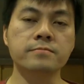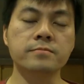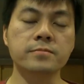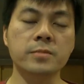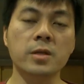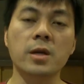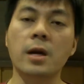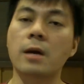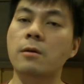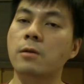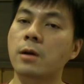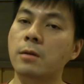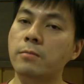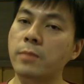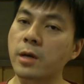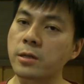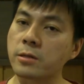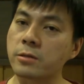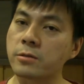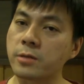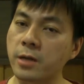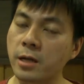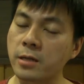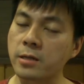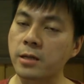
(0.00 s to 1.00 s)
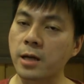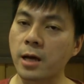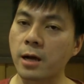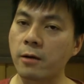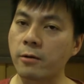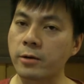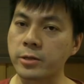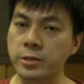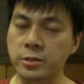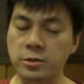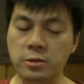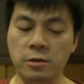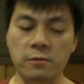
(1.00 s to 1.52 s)
yeah, I'll come back to that, how
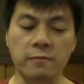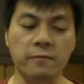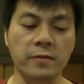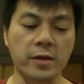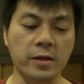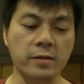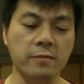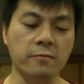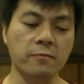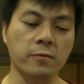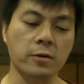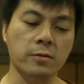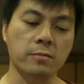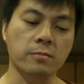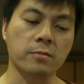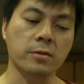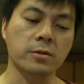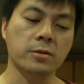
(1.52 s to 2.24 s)
I solved that one.